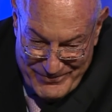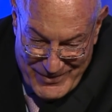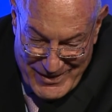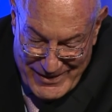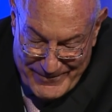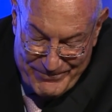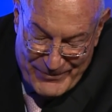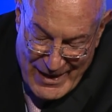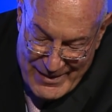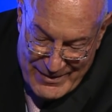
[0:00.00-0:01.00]

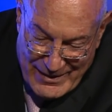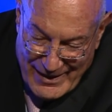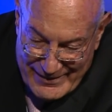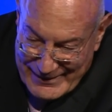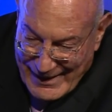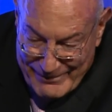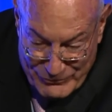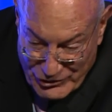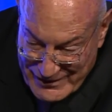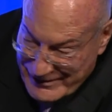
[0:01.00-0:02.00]
I'm
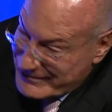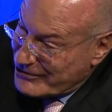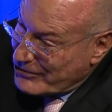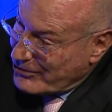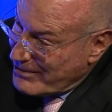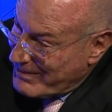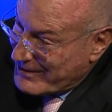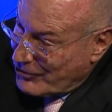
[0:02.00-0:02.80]
not here to talk about